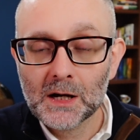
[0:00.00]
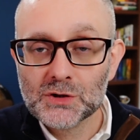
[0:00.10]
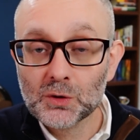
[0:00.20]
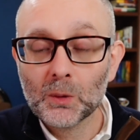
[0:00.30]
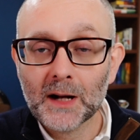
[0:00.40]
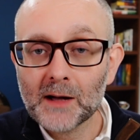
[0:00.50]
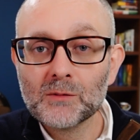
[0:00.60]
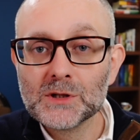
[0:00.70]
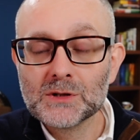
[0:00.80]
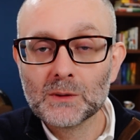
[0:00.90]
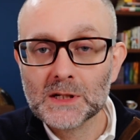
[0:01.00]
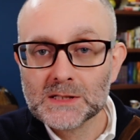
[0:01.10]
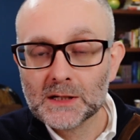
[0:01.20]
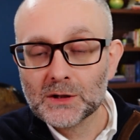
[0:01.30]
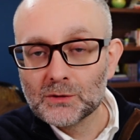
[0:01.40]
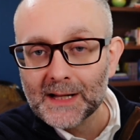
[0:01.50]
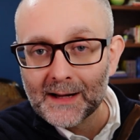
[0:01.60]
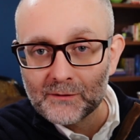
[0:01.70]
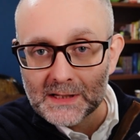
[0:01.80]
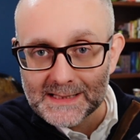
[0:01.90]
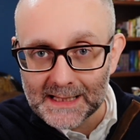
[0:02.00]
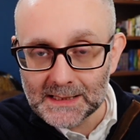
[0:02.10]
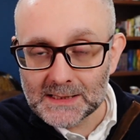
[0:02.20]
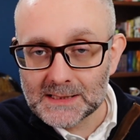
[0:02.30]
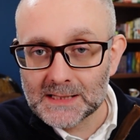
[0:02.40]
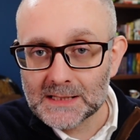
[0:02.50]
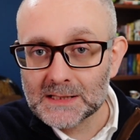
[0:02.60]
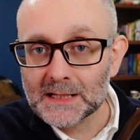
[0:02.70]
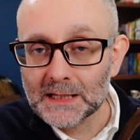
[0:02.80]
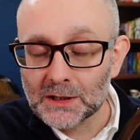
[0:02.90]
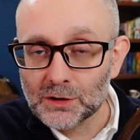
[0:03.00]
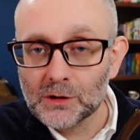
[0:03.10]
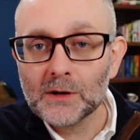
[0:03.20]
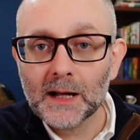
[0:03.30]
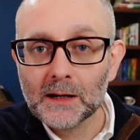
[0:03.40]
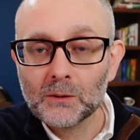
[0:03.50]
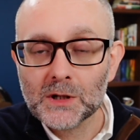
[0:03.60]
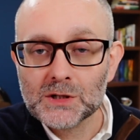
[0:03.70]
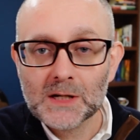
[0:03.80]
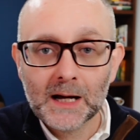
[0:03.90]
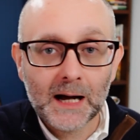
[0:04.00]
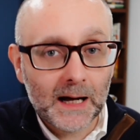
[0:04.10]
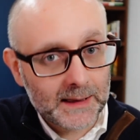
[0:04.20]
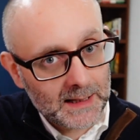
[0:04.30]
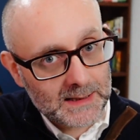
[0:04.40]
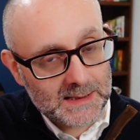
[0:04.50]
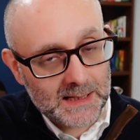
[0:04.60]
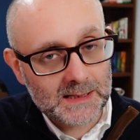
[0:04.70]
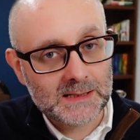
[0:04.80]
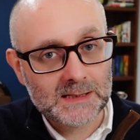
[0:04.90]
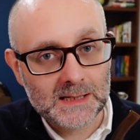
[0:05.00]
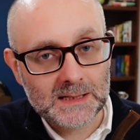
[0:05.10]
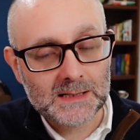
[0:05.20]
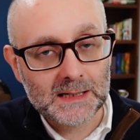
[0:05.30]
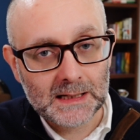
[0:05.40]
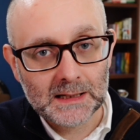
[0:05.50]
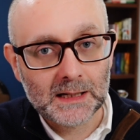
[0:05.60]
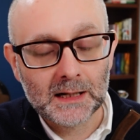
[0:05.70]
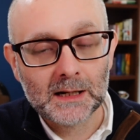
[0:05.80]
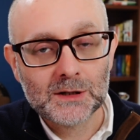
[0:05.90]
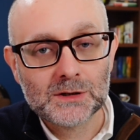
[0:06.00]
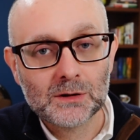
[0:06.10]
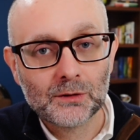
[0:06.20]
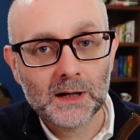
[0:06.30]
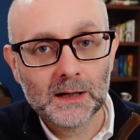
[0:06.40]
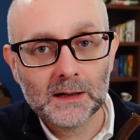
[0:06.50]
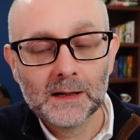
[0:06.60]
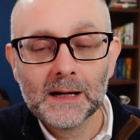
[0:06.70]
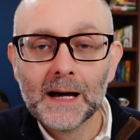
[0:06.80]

So what I would do is you'd have sentences in your language and then sentences in English, okay?